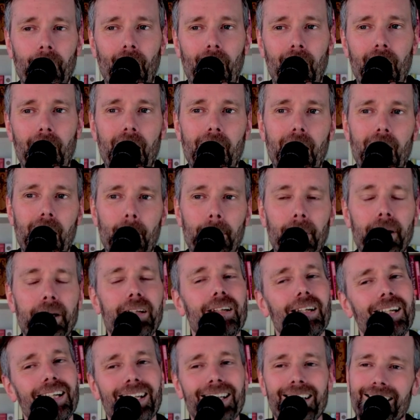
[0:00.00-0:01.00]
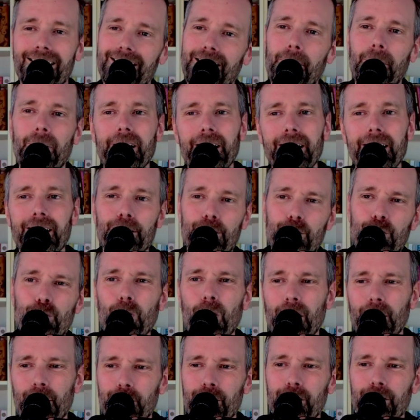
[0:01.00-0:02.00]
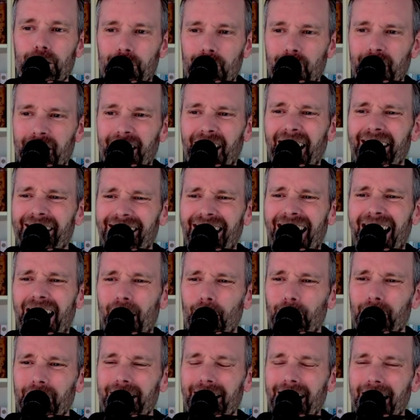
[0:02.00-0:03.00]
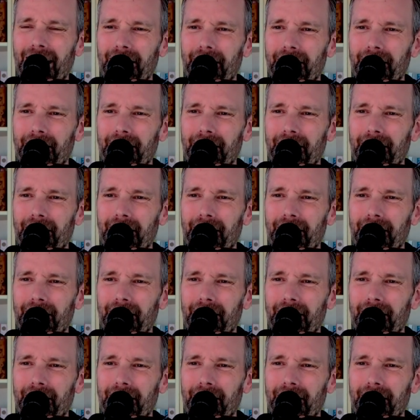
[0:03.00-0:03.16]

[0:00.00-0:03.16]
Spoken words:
But some of the instructions of the how to get